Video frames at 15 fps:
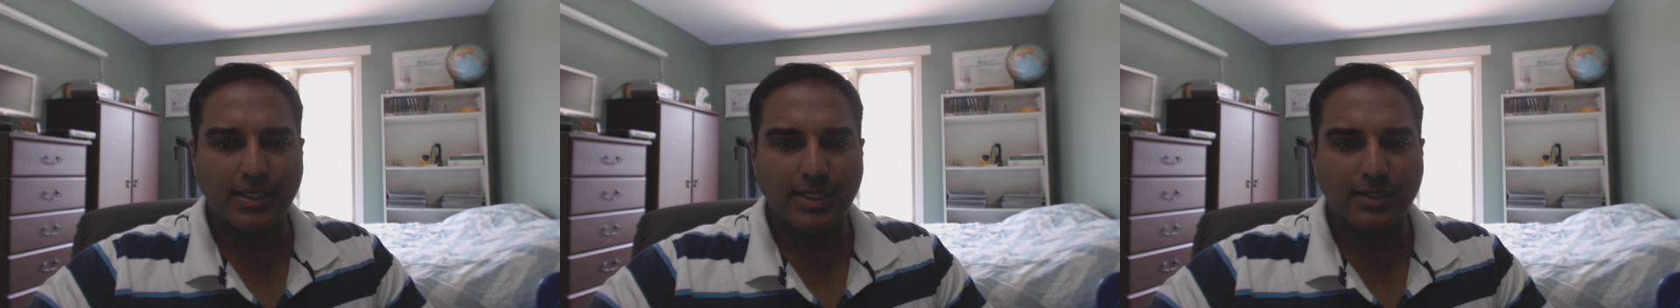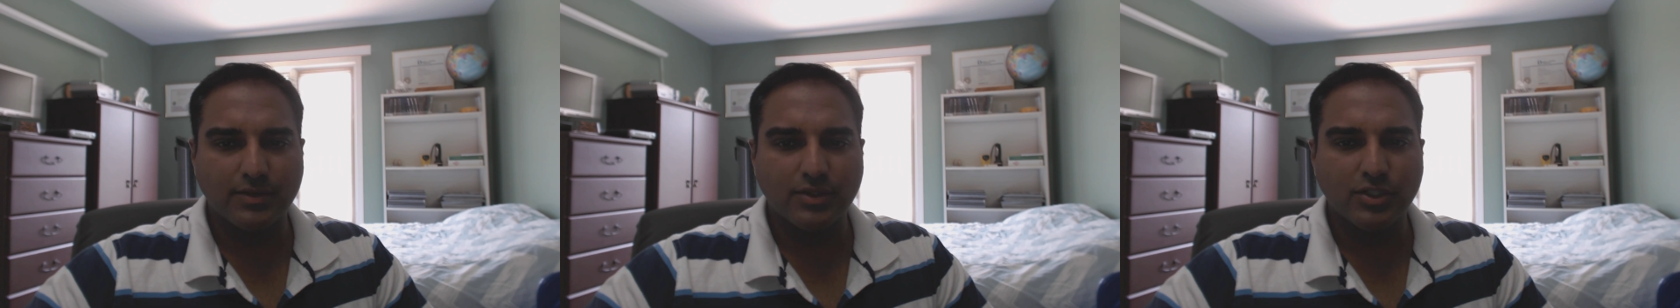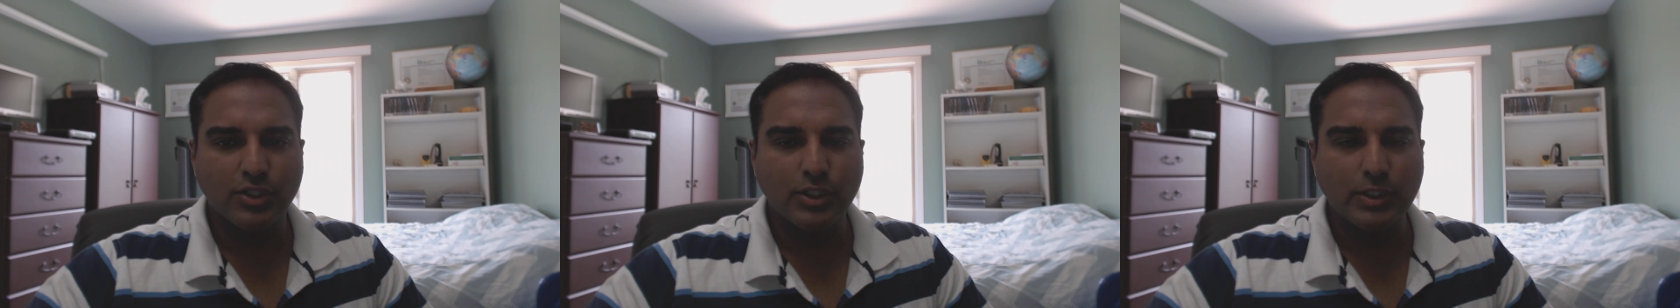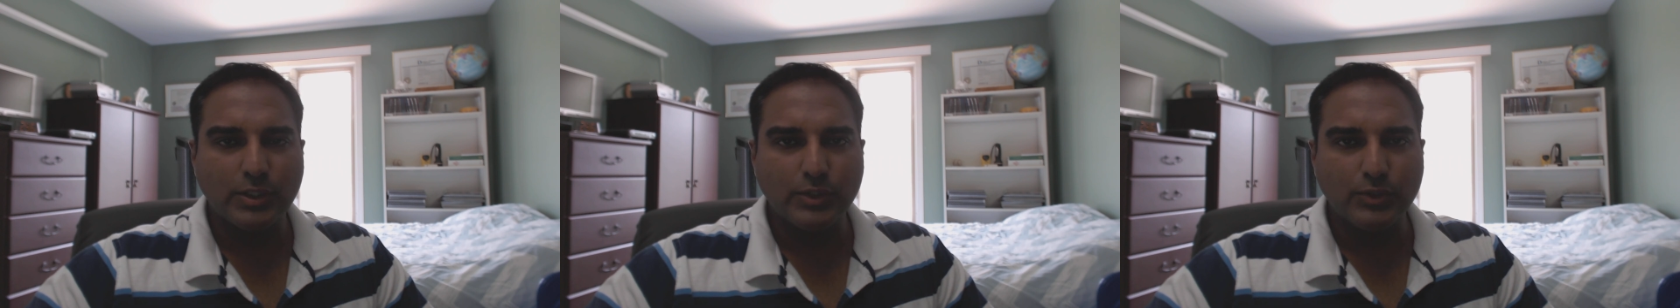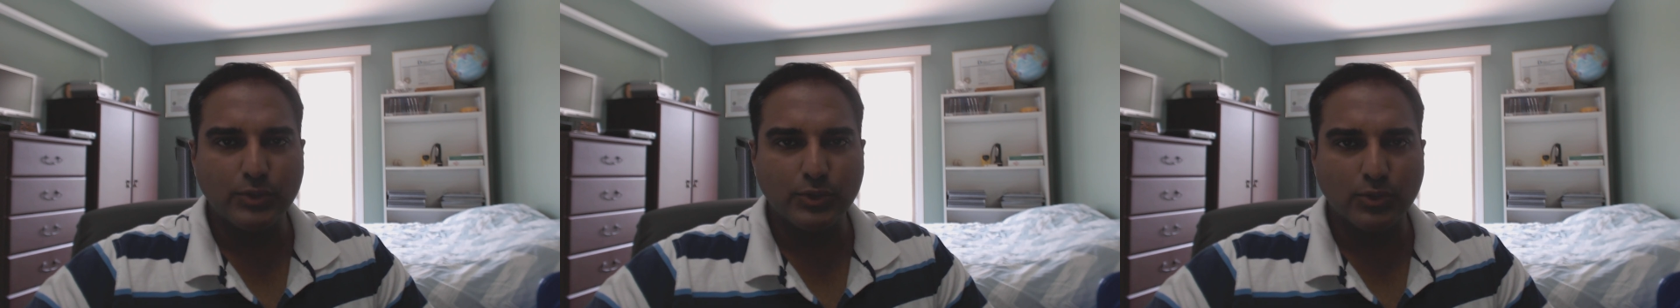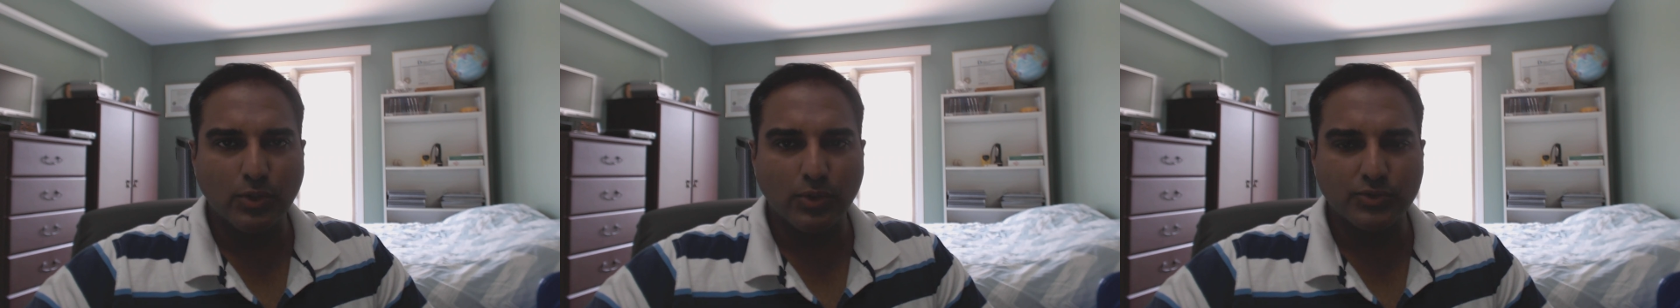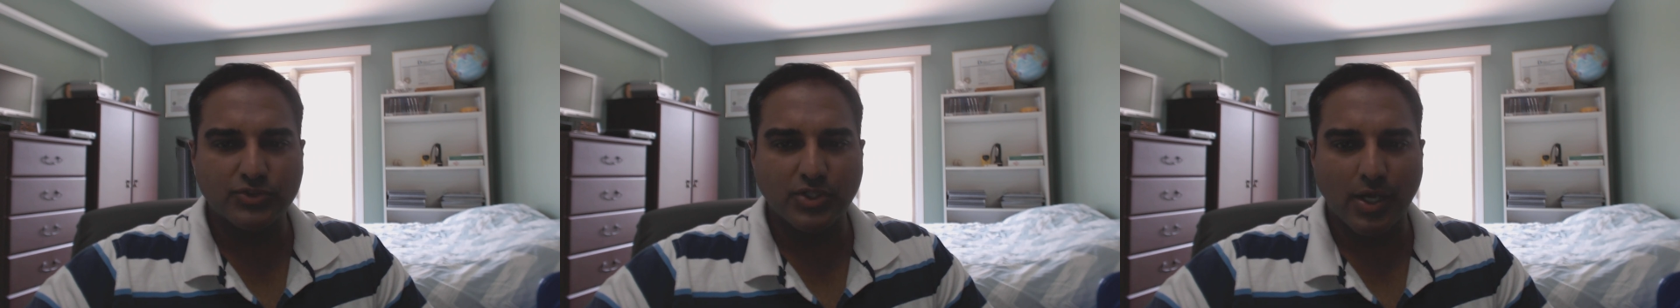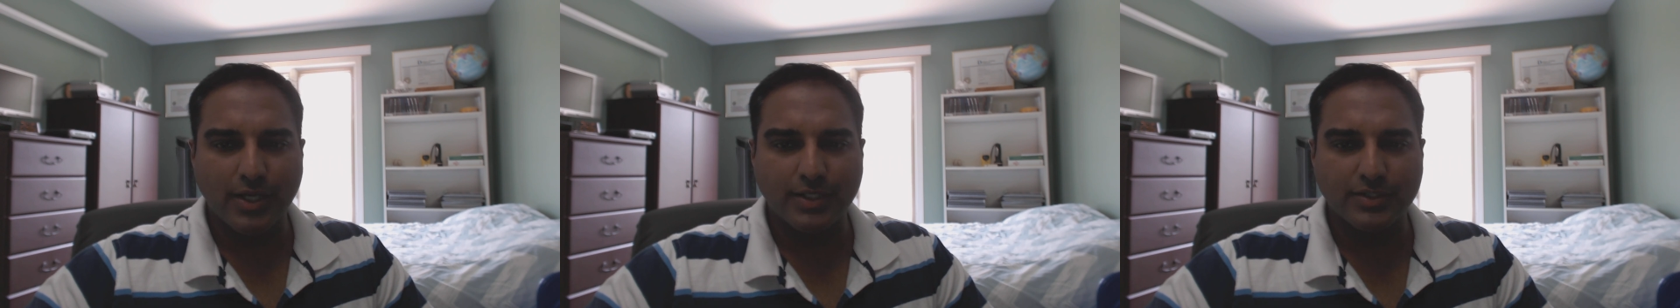length,
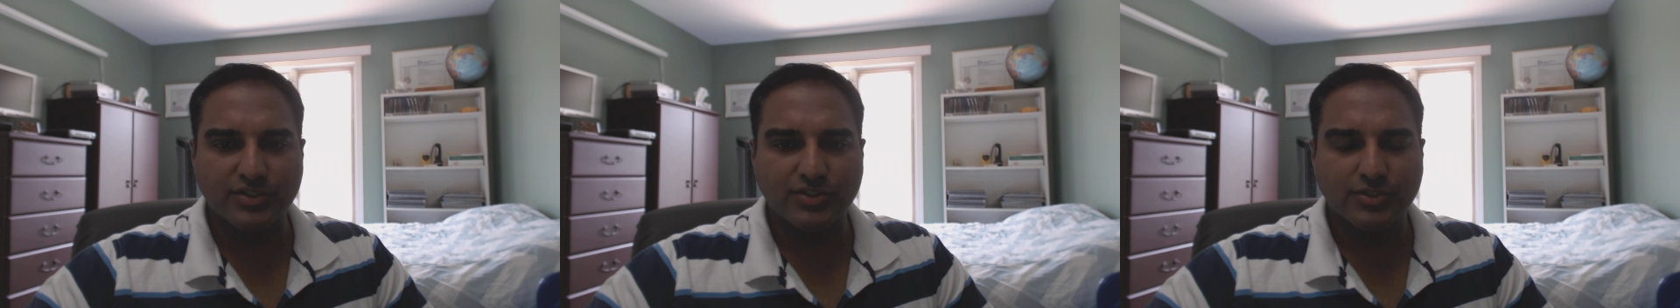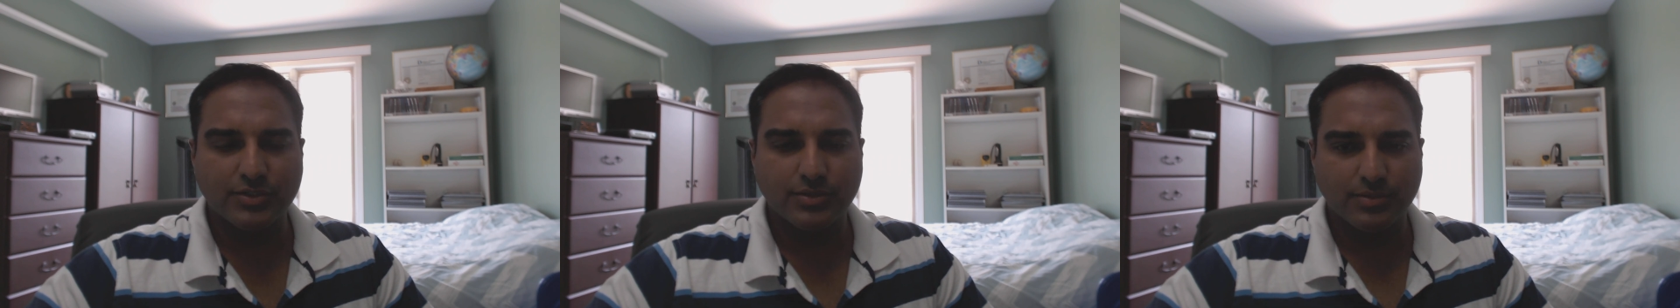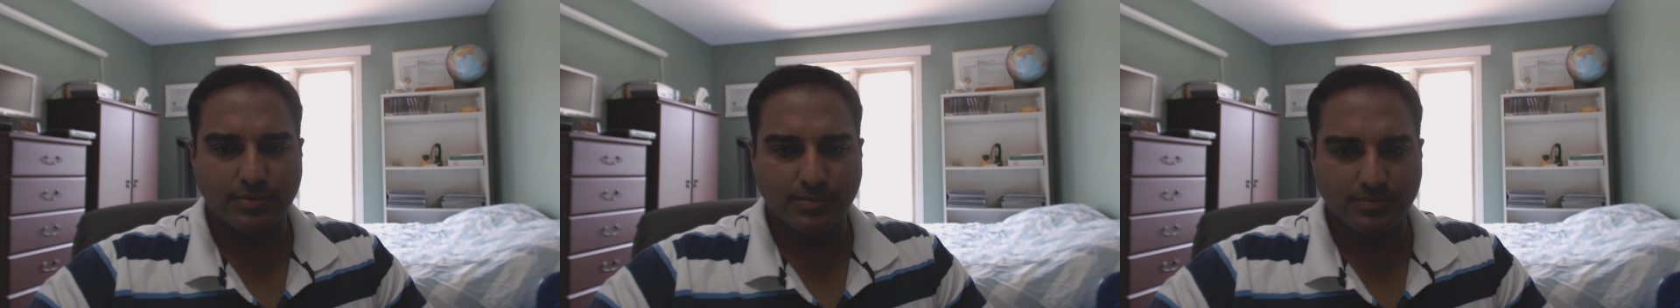neuroscience,